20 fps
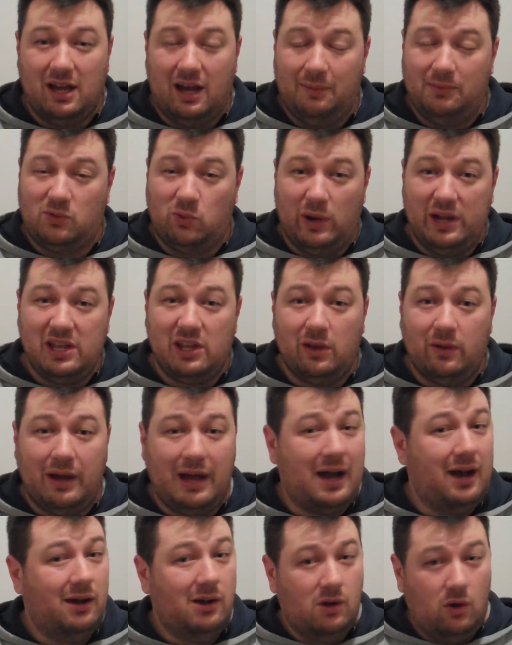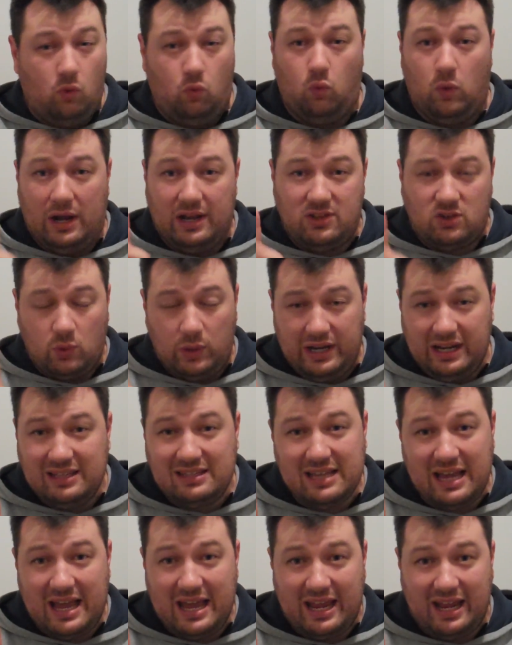I'm tweeting you out one tweet a
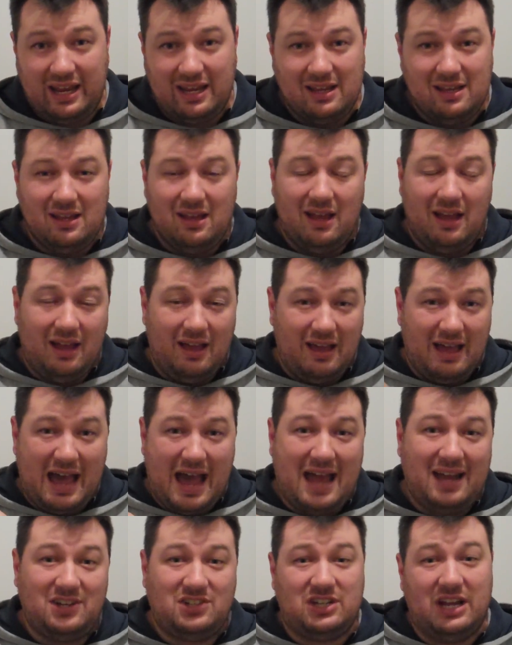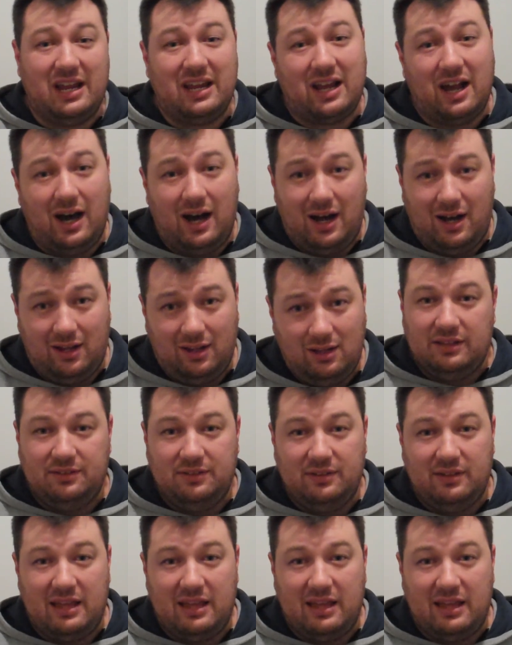day at Shaycarl.